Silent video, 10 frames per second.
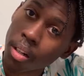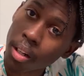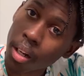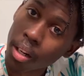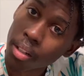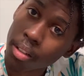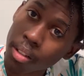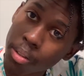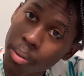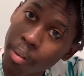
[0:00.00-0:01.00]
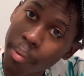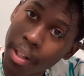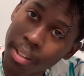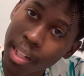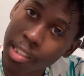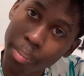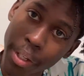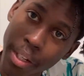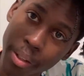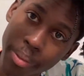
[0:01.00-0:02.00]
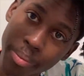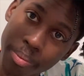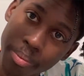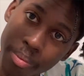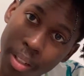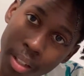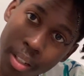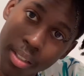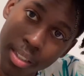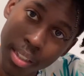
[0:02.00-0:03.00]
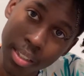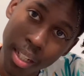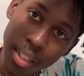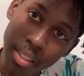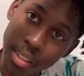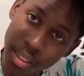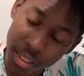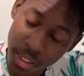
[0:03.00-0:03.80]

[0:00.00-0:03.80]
Look at that. This would have been a nice braid out. Look at all the zigzags.